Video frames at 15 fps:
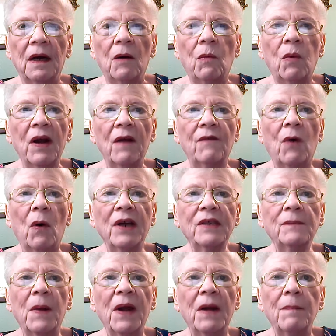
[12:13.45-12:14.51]
We have always
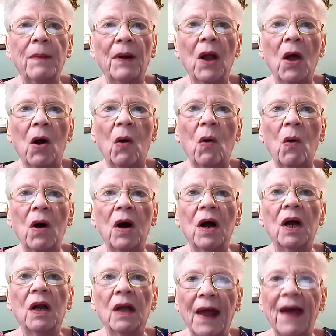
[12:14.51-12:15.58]
been below
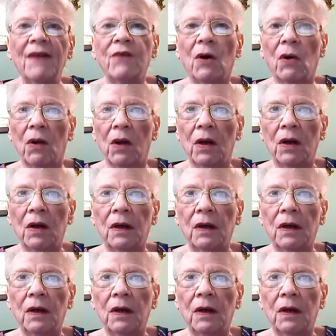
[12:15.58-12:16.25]
level.